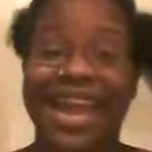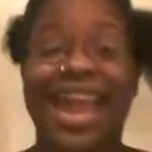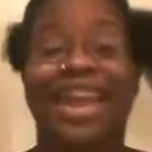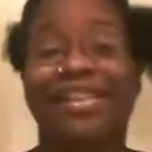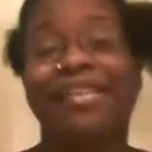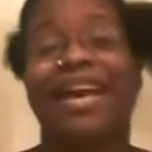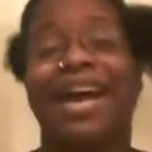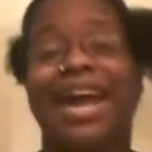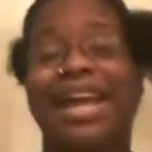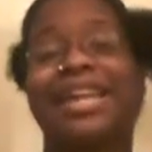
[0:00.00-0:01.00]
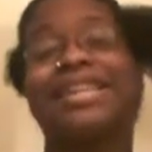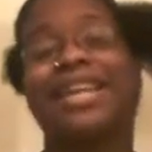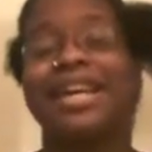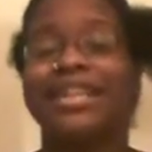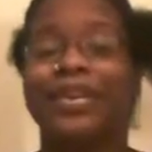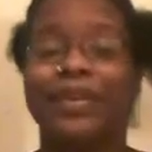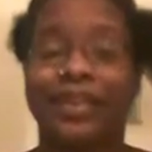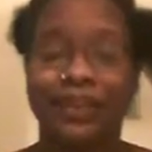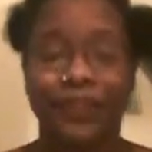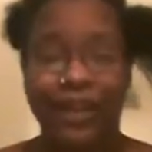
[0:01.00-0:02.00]
Hey you guys, so in
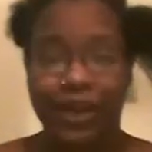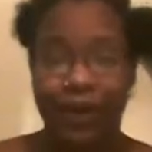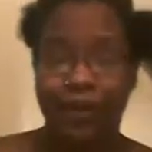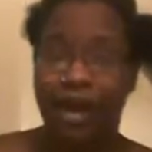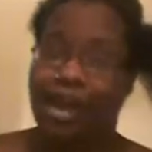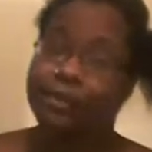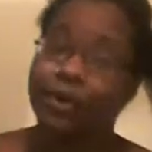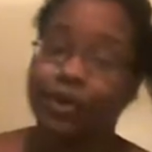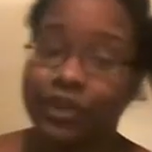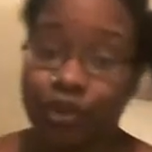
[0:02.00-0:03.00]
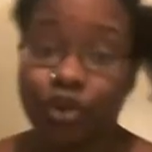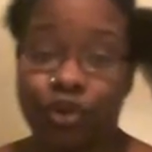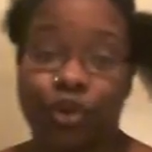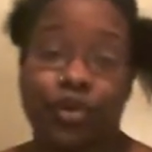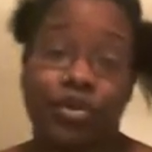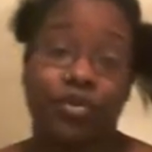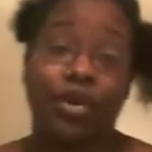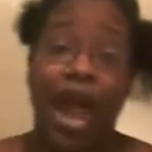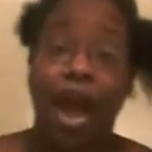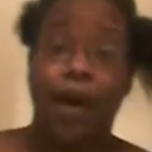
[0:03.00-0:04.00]
this video I'm going to show
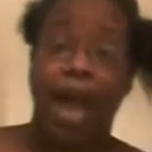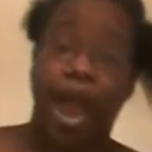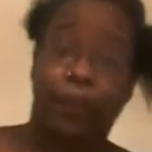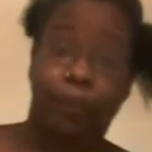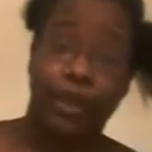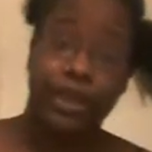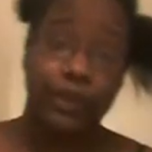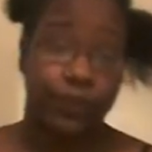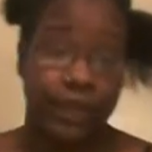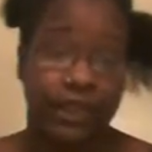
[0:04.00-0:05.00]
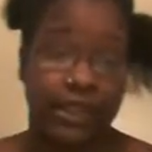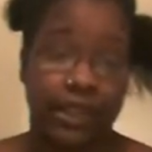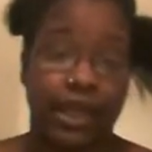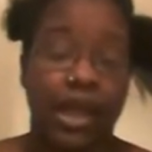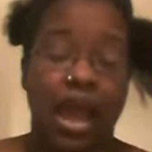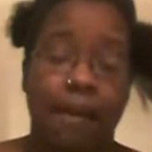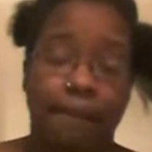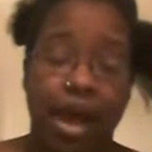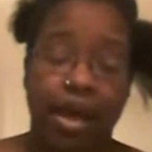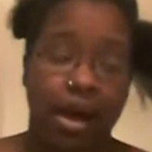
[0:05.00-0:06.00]
you how I retwist
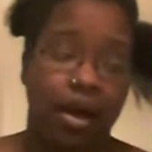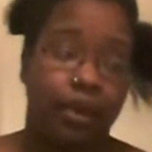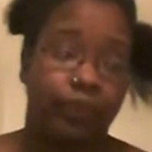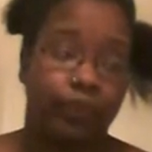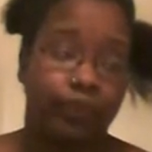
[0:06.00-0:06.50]
my